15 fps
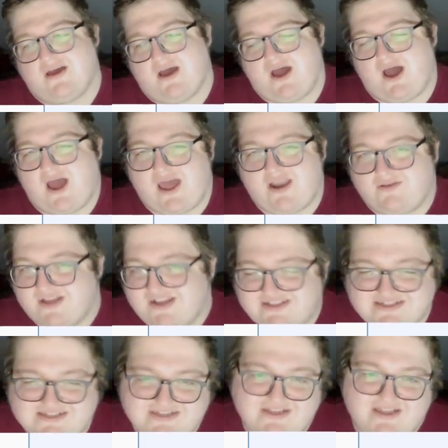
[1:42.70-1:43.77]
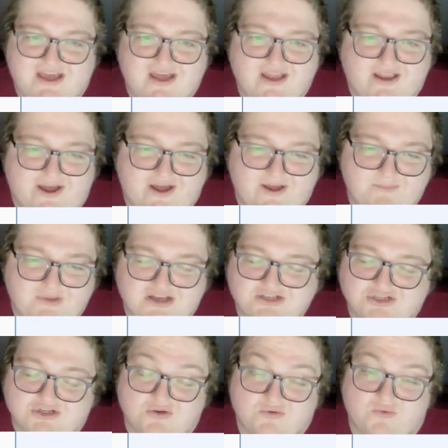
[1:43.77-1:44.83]
I don't like to see that. I'm not
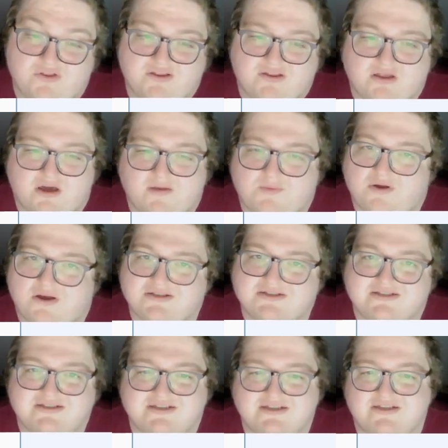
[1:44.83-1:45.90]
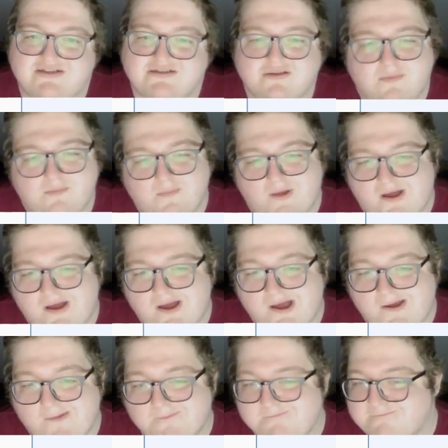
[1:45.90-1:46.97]
sure what the thought process is,
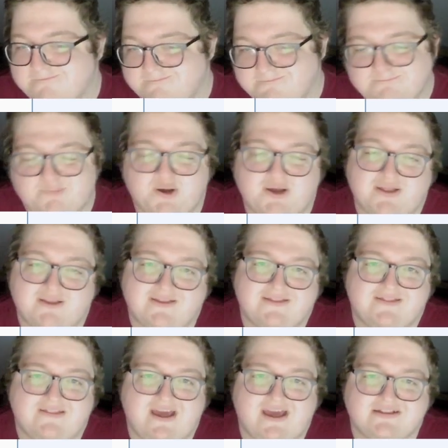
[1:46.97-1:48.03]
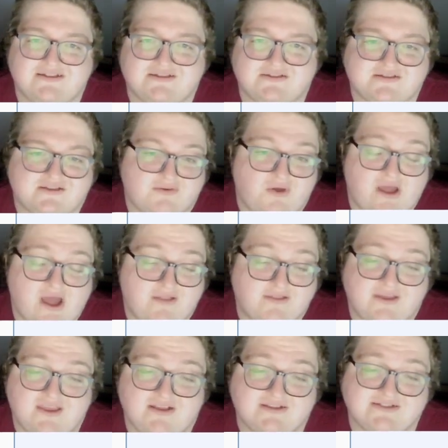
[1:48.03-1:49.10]
but that's how the
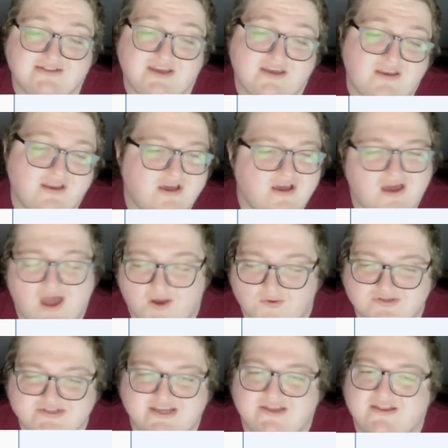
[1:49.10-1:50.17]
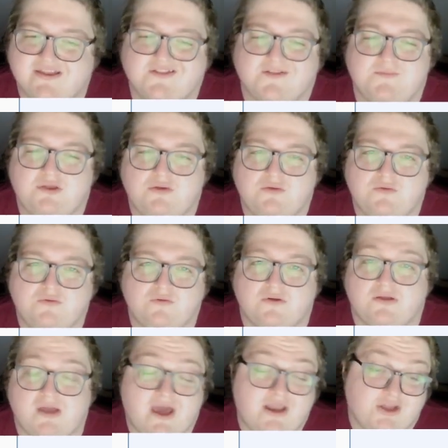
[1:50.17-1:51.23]
Kings did. I will say that Lemieux
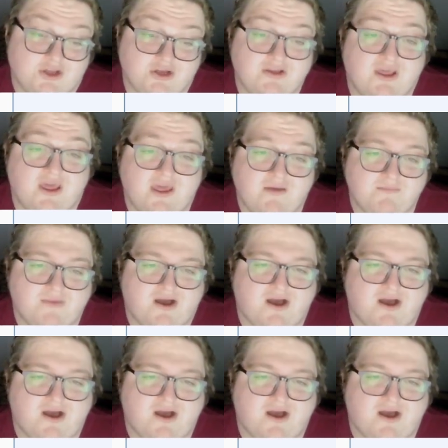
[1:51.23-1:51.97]
had a good game.